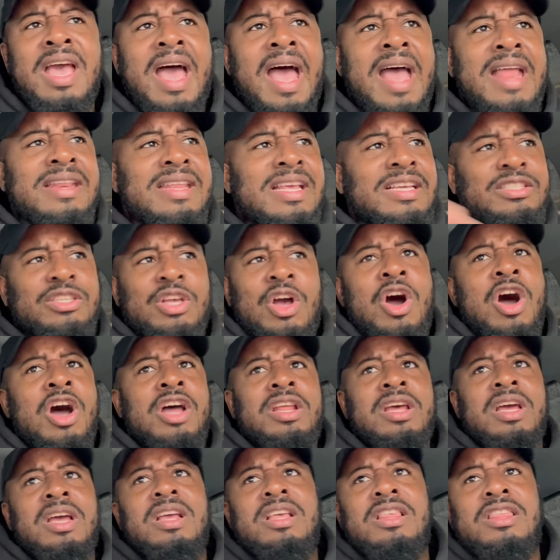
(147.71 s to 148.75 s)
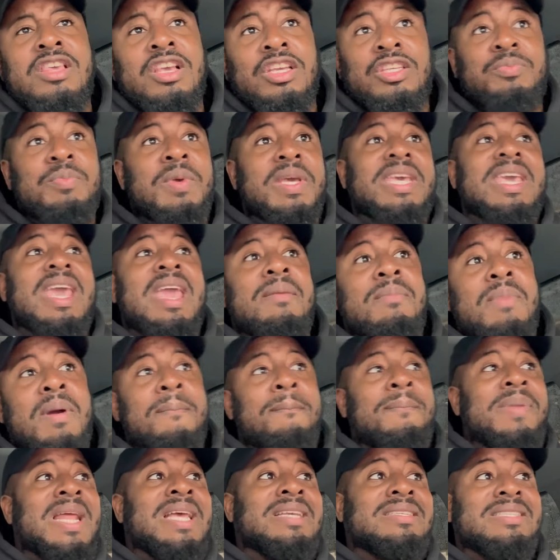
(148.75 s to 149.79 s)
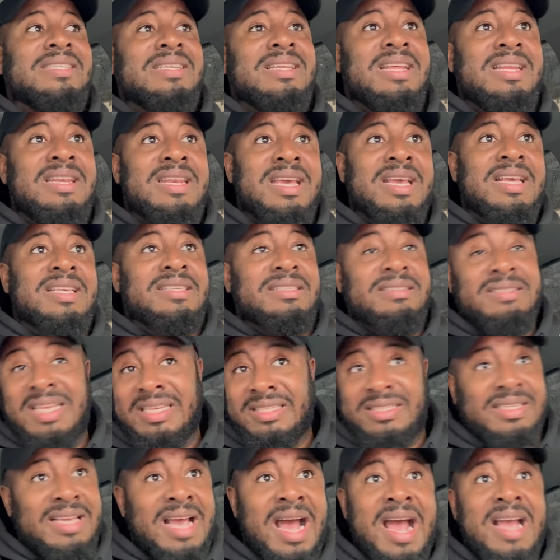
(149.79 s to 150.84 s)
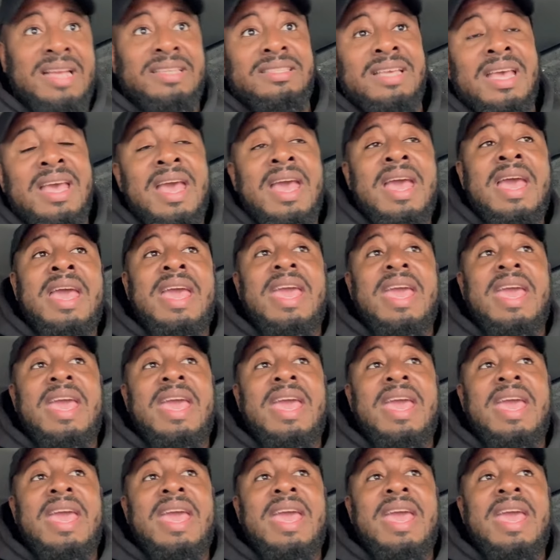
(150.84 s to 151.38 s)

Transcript: And this order just became a blessing in disguise.